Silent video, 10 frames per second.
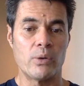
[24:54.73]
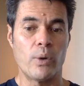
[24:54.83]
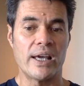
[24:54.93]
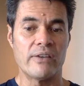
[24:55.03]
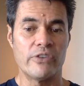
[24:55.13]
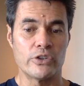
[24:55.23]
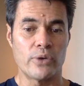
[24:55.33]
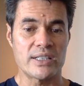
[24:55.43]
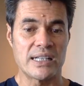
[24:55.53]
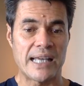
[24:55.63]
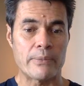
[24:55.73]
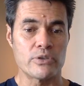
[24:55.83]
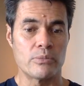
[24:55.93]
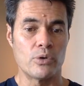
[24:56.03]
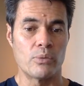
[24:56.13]
way for you to actually
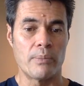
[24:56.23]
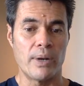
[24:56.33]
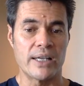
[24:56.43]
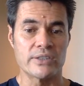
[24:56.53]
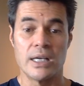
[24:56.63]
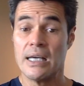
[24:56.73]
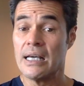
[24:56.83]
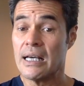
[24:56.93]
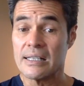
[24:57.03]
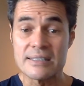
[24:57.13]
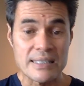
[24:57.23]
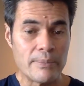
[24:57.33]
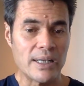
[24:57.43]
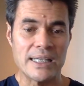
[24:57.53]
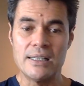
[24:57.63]
capture them all in one place.
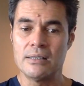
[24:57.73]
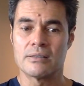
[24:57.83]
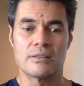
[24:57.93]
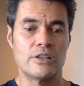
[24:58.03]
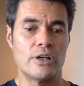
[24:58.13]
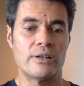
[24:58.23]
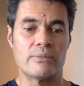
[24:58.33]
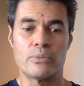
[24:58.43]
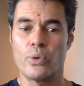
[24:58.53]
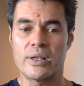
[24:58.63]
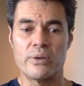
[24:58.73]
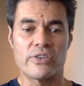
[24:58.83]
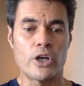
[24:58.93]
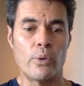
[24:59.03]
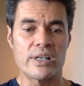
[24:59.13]
Similarly, working
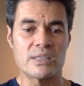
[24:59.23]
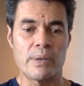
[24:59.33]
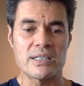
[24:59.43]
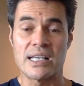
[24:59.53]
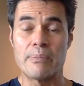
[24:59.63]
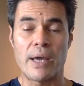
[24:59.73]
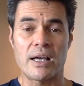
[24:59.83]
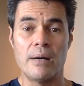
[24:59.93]
with a co-working space like Impact